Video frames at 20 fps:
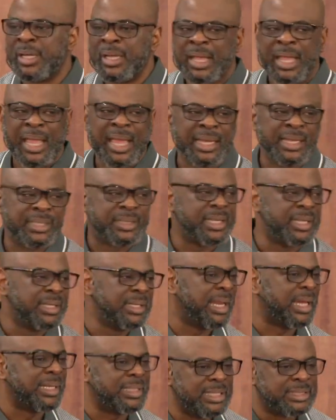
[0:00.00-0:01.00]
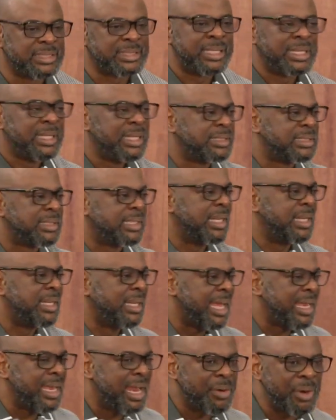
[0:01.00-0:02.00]
anything that is in
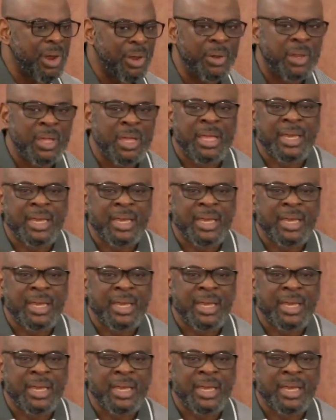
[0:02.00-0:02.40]
and around,